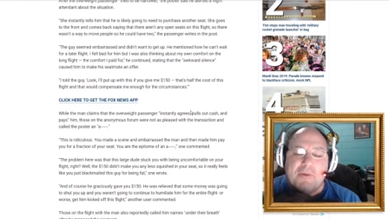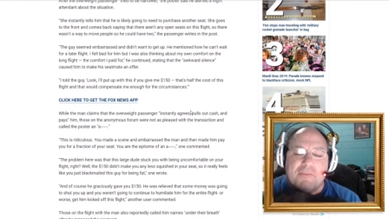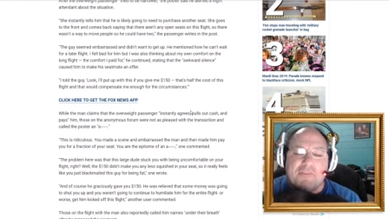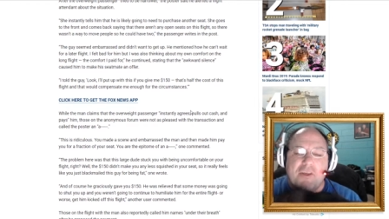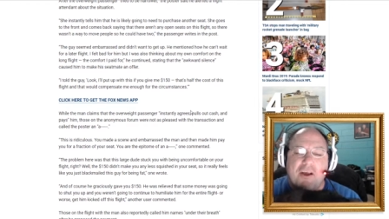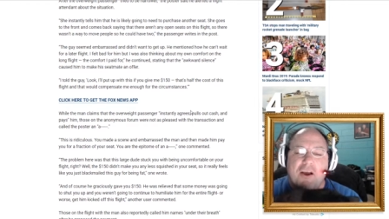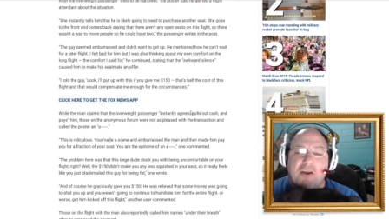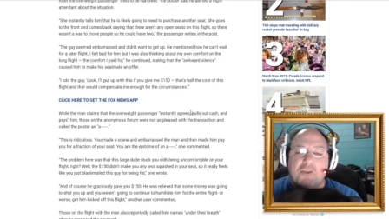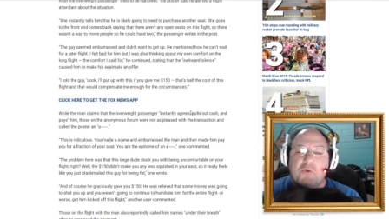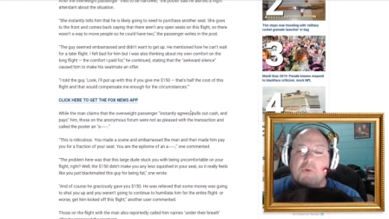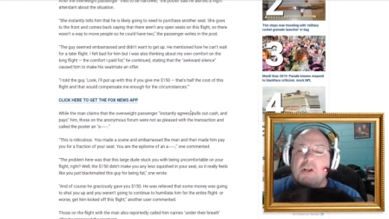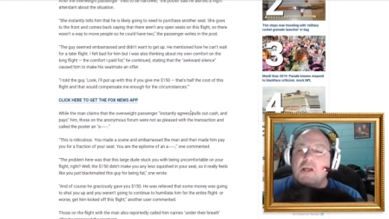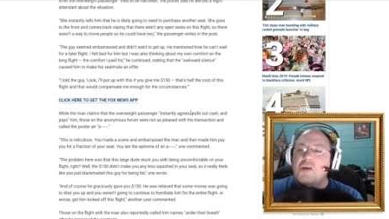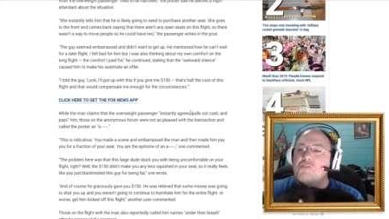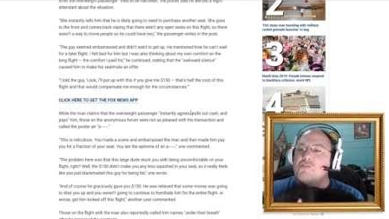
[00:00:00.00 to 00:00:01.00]
I said, You
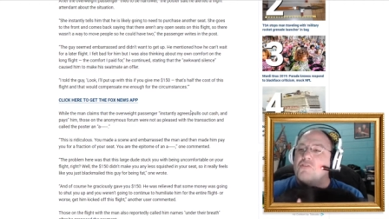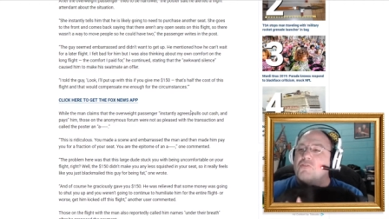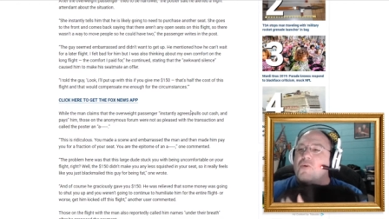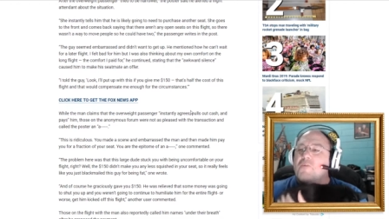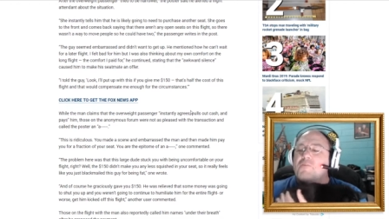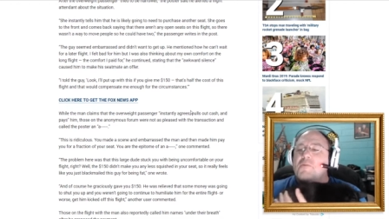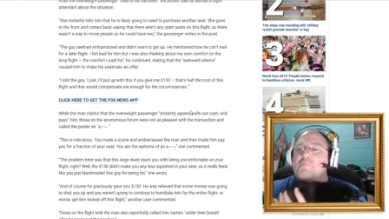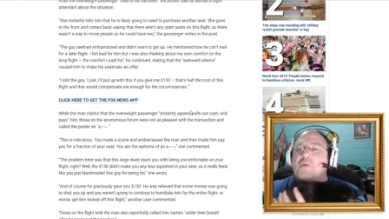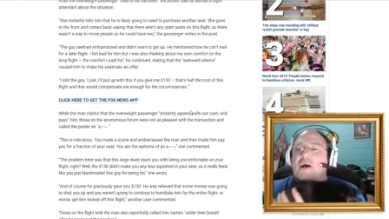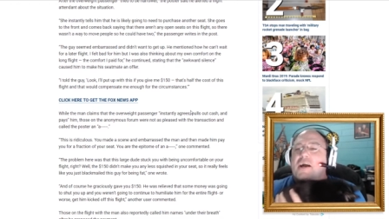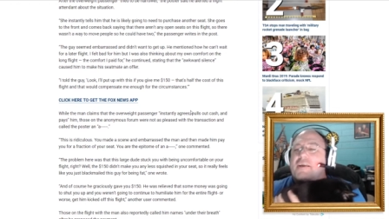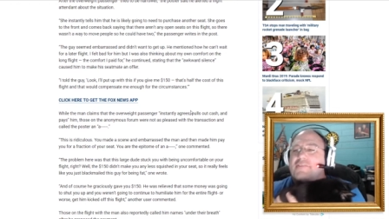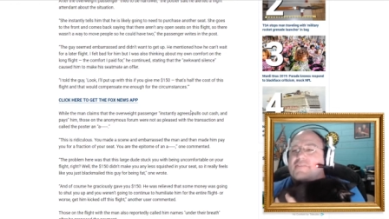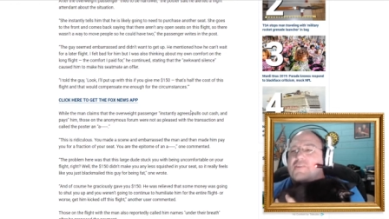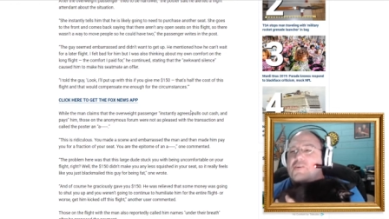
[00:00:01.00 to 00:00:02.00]
want 150
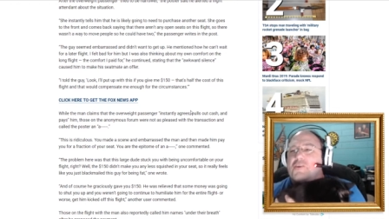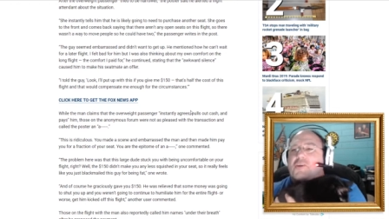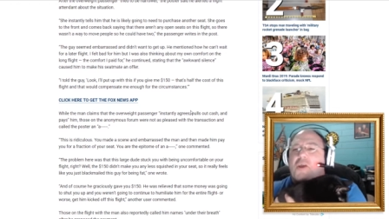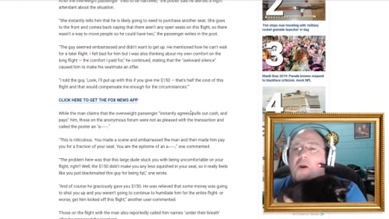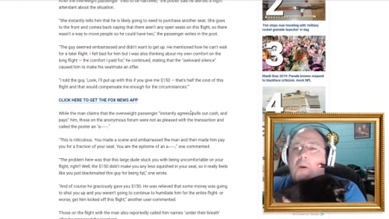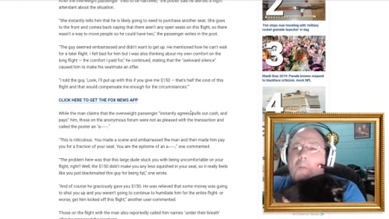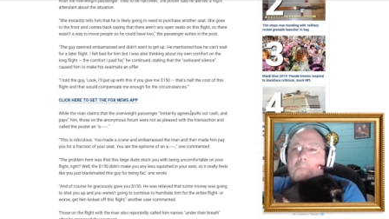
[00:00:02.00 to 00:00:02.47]
bucks? And you go,